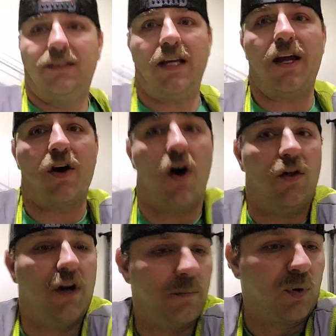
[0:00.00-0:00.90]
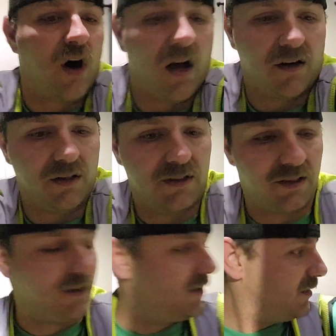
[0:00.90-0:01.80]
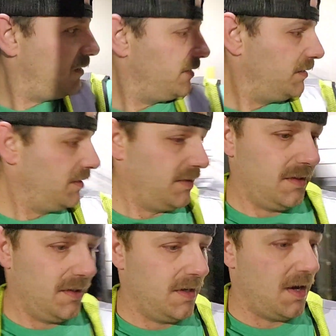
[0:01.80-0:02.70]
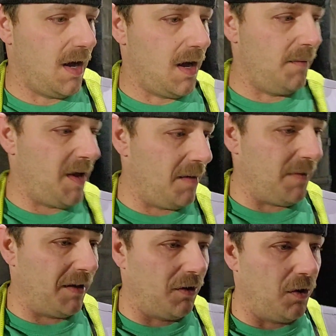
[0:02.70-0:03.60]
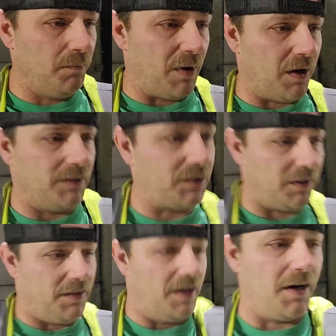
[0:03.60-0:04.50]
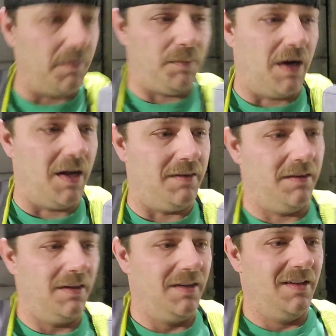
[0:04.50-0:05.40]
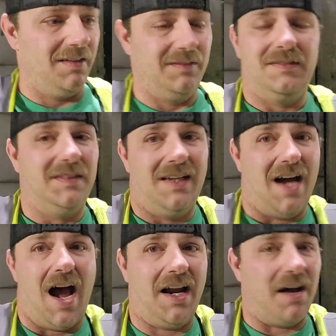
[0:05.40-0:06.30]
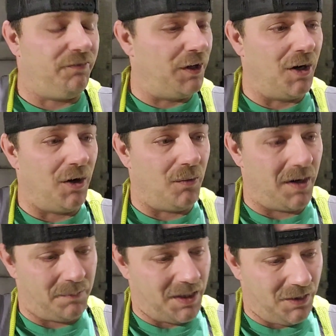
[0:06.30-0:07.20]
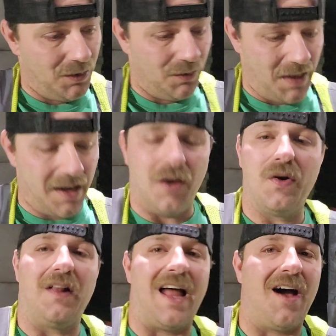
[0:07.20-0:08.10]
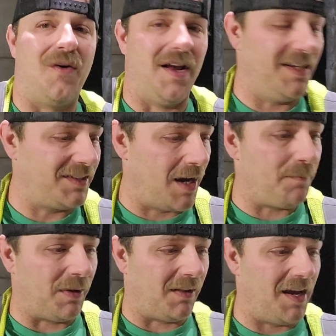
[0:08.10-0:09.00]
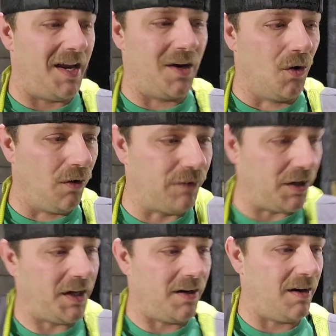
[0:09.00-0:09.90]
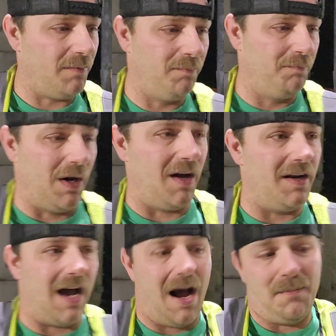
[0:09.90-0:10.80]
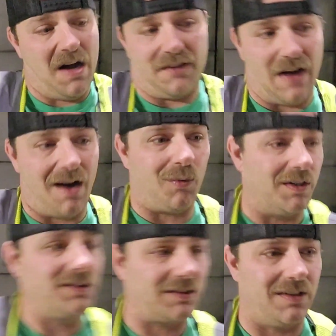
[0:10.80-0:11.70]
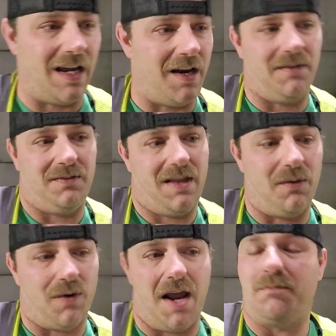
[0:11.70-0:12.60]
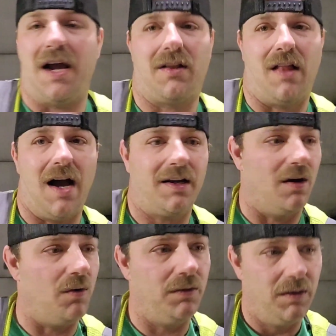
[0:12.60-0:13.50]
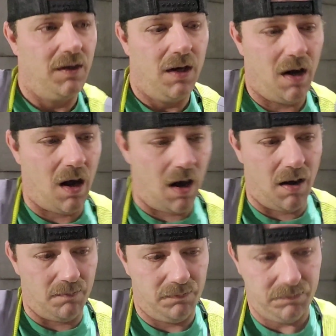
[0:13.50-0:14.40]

take all their product um, and my load bars are in there, but I gotta figure out what I'm gonna do. They don't allow any type of laying over here, but I'm out of hours. They, they ran my clock out. Um,